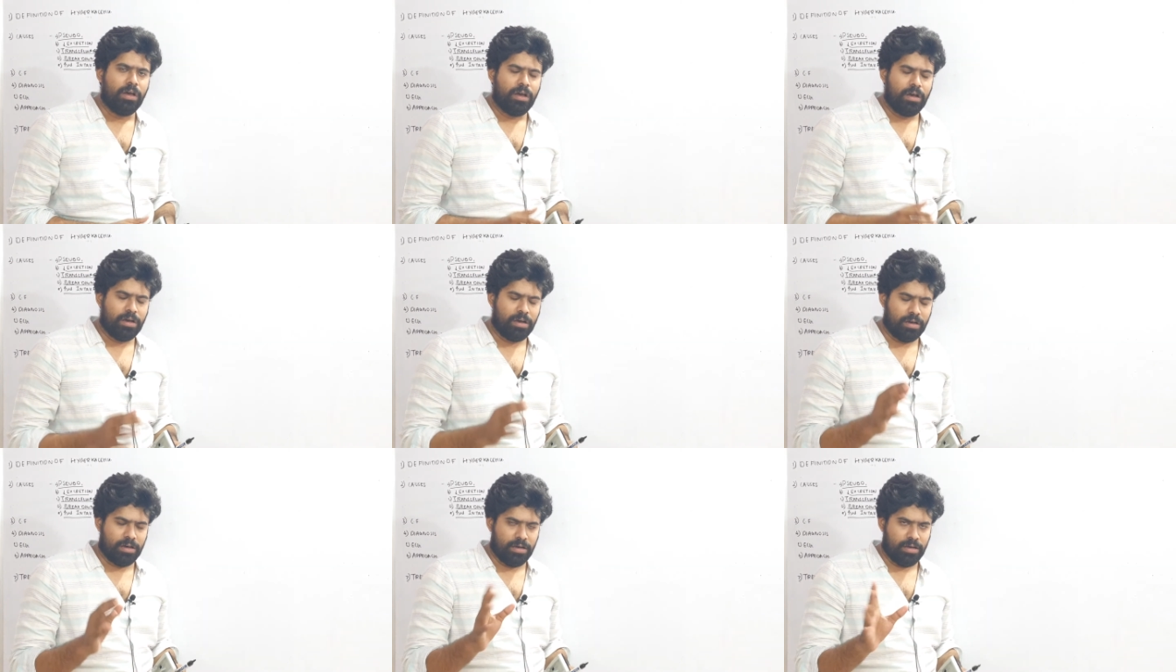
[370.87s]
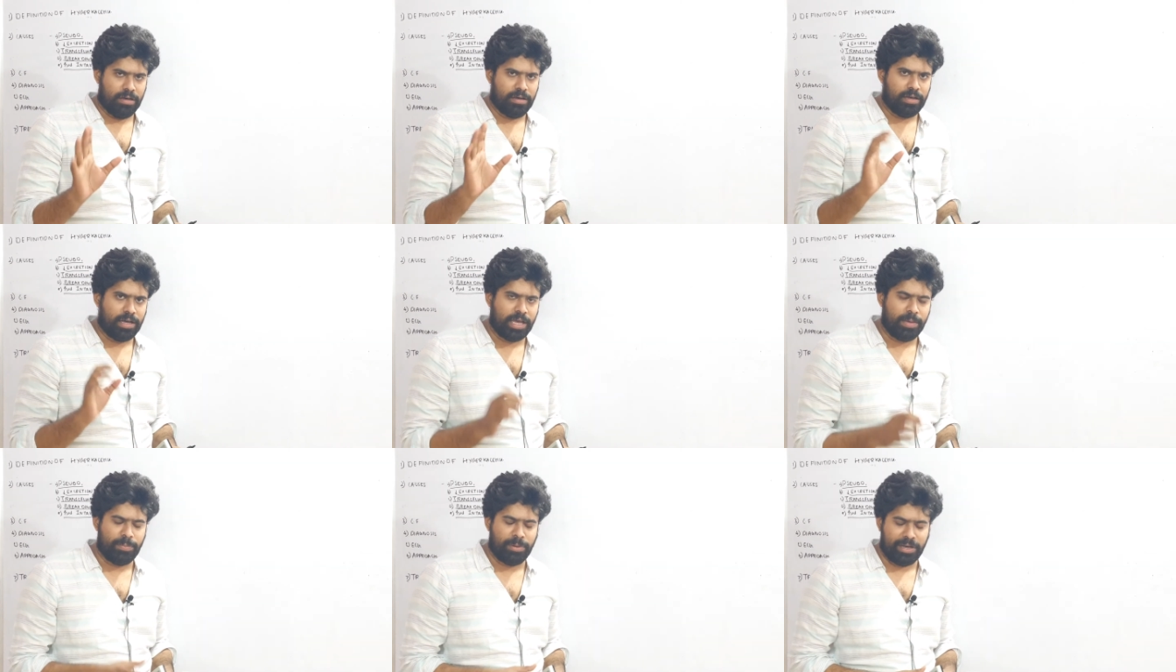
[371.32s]

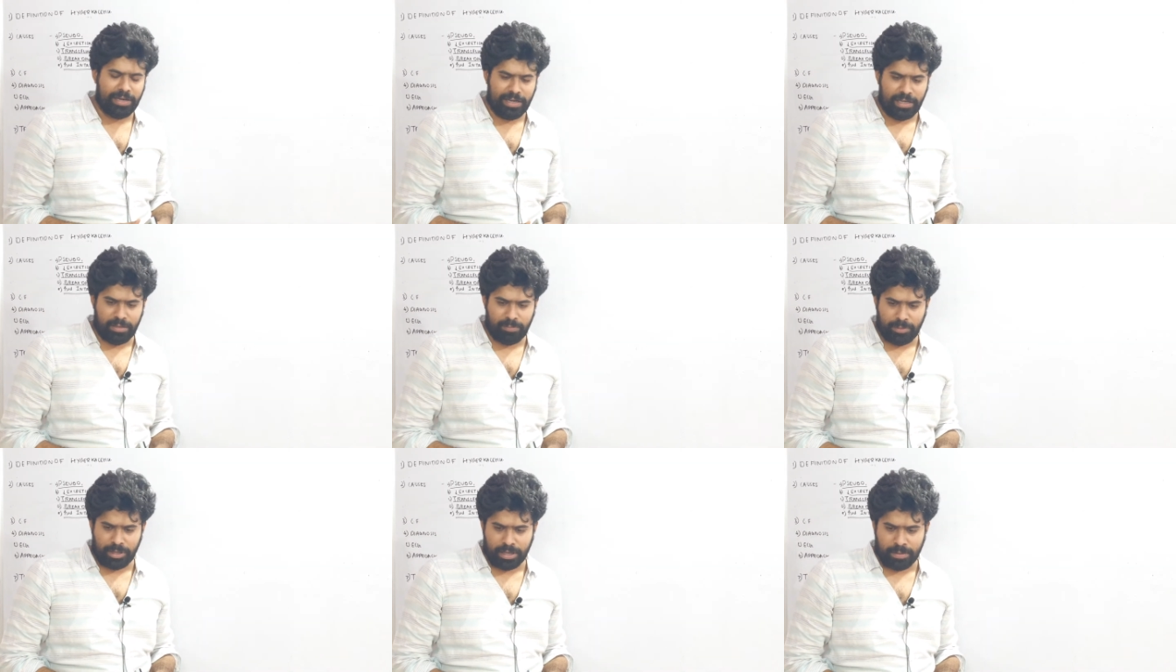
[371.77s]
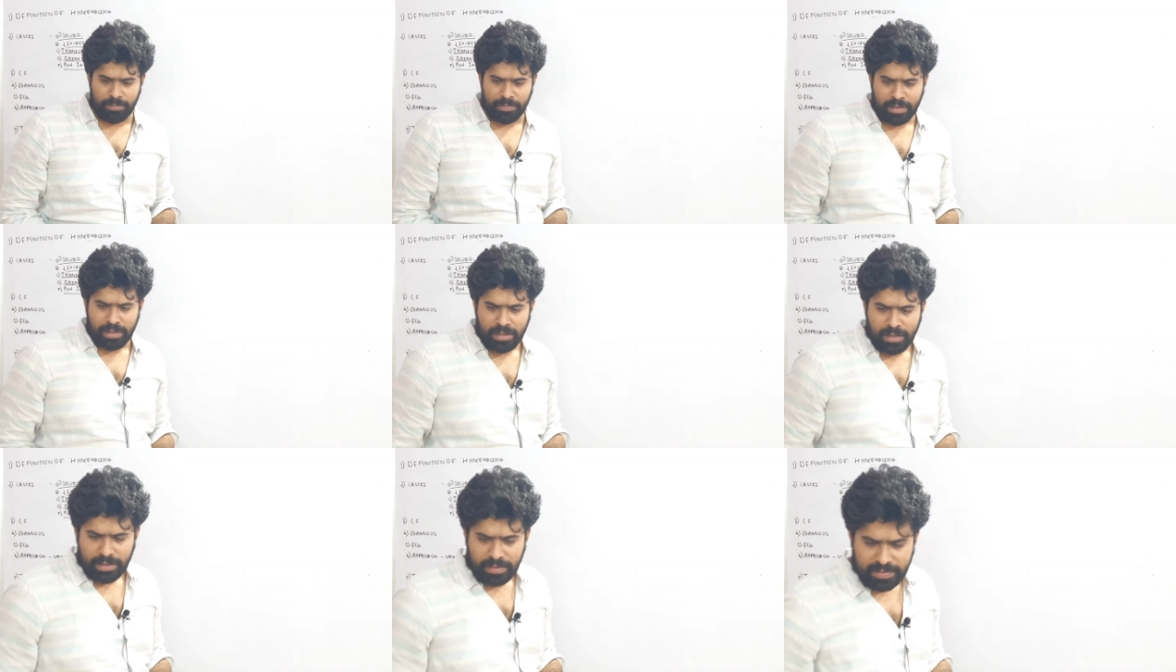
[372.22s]
hyperkalemia.
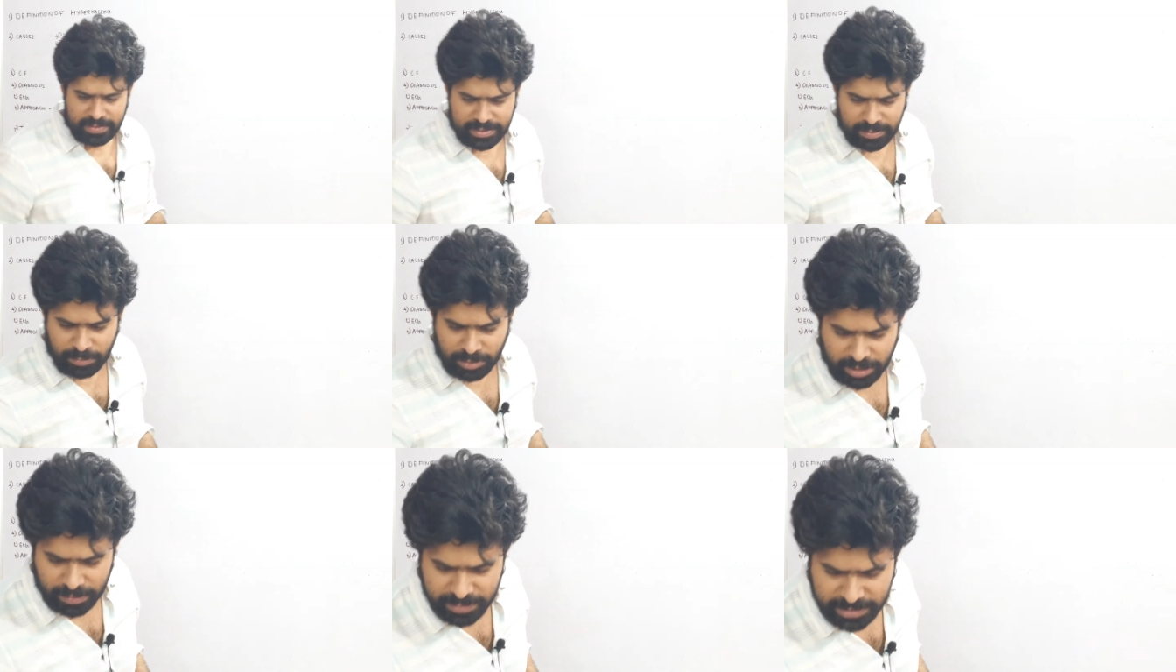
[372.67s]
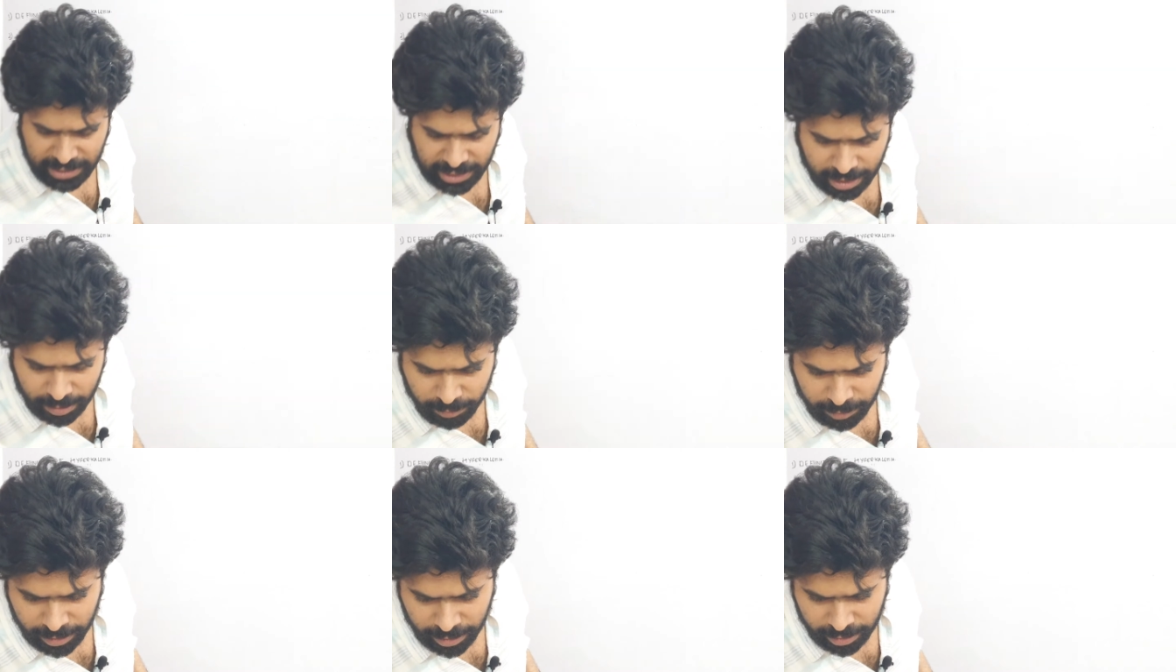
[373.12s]
Symptoms
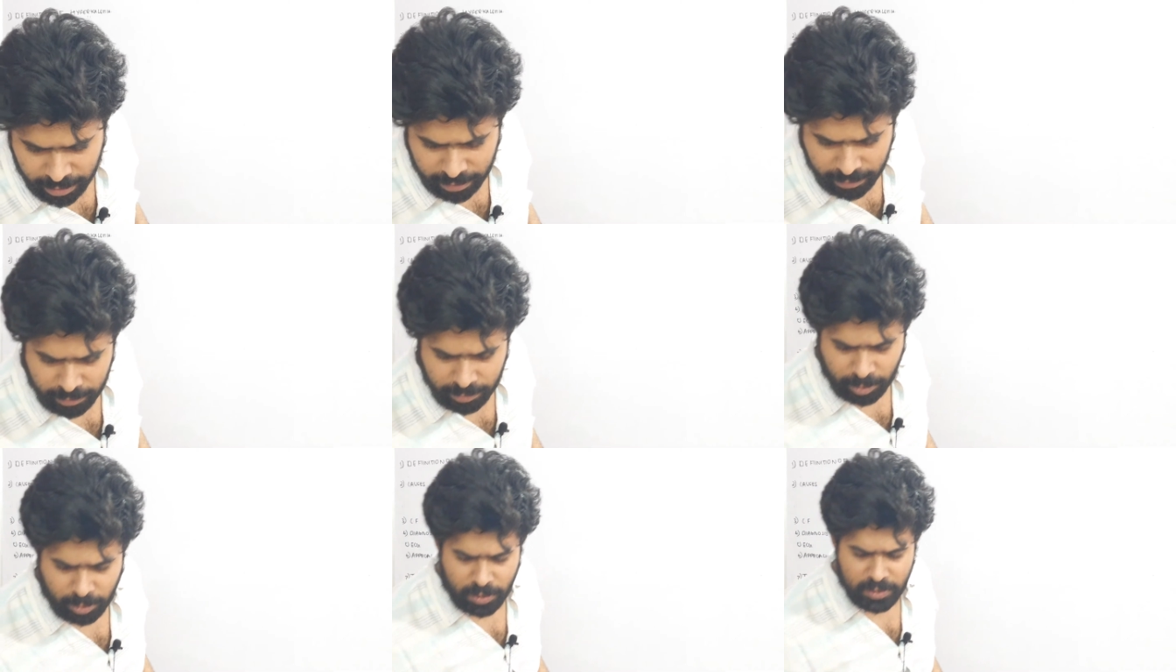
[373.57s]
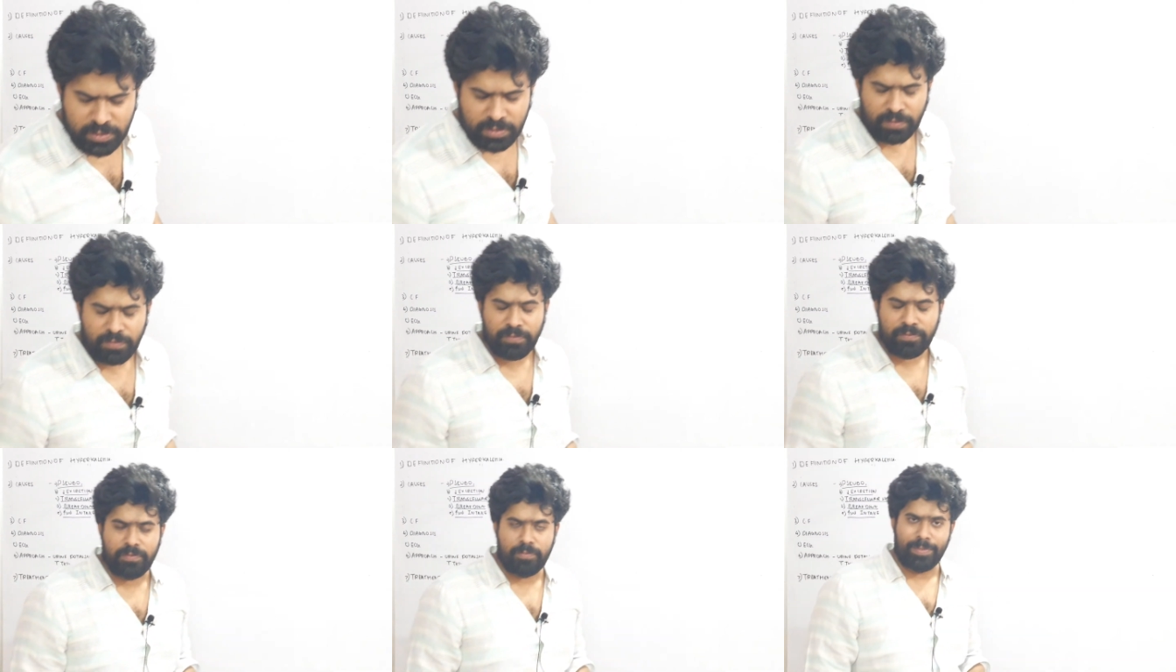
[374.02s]
can be because
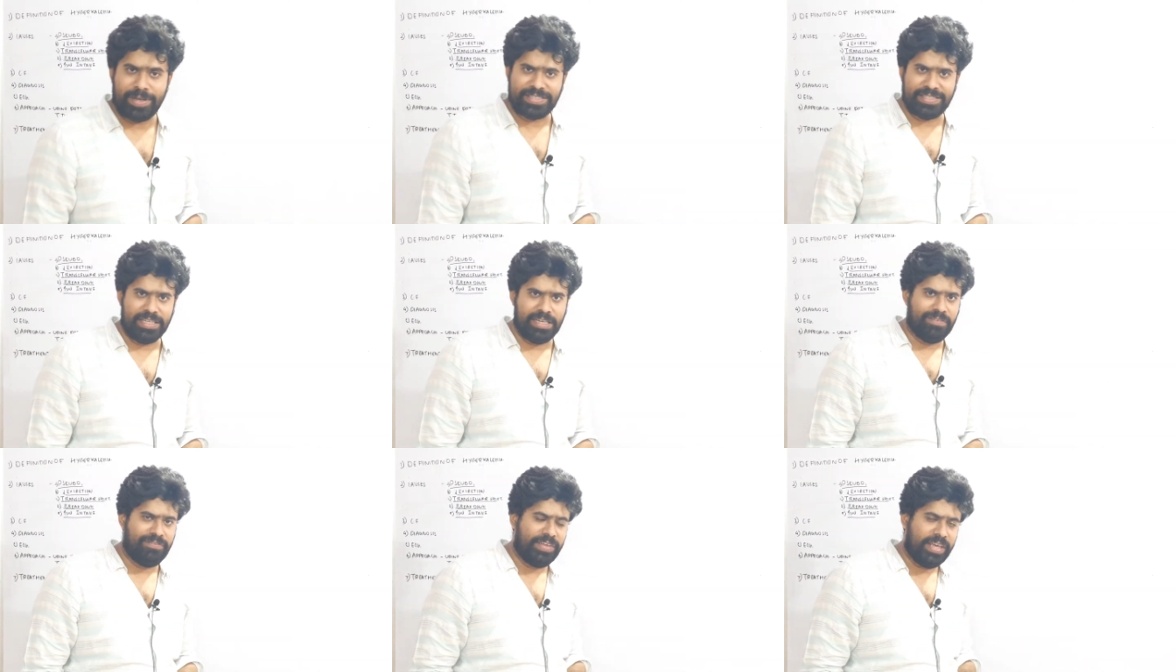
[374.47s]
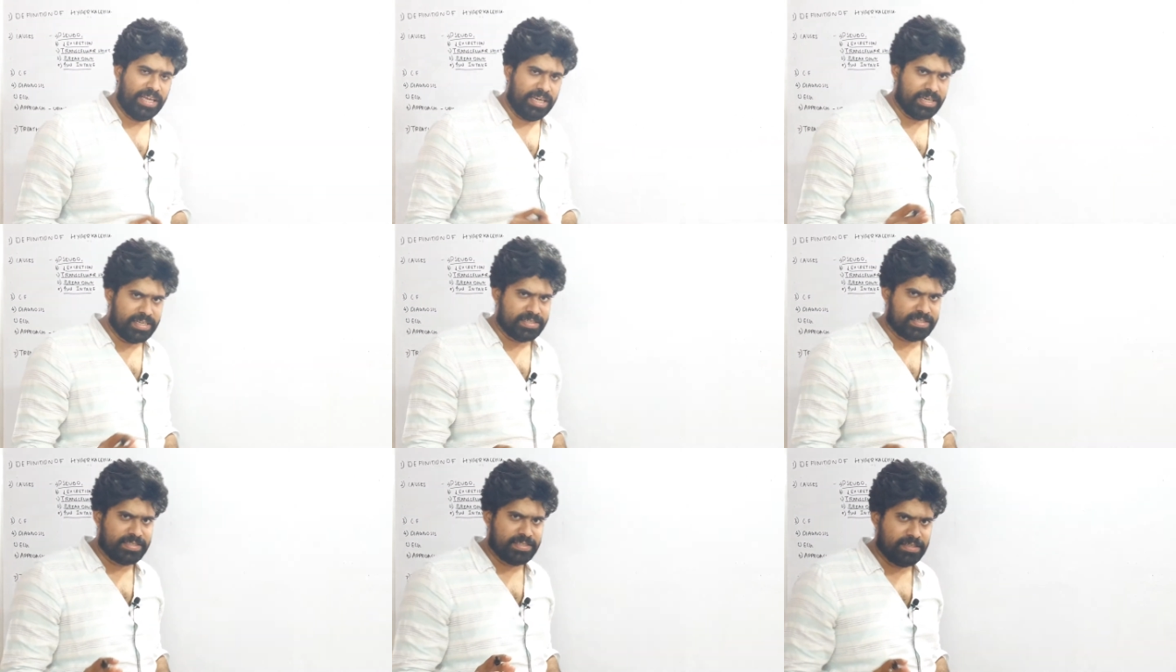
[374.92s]
of muscle
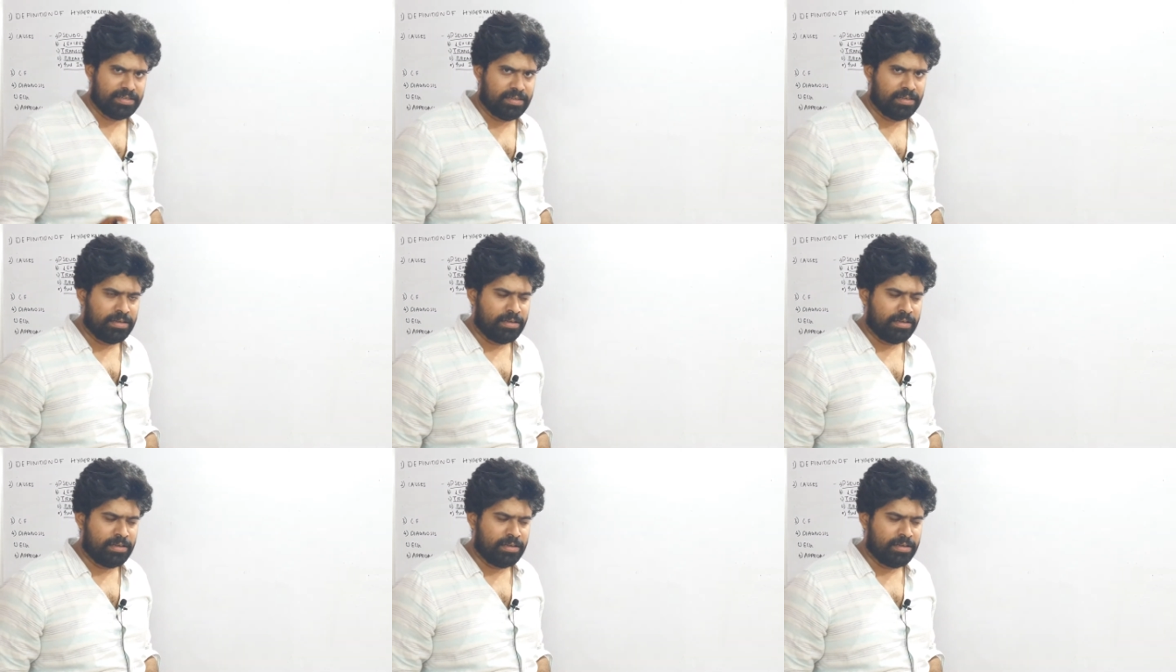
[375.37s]
weakness.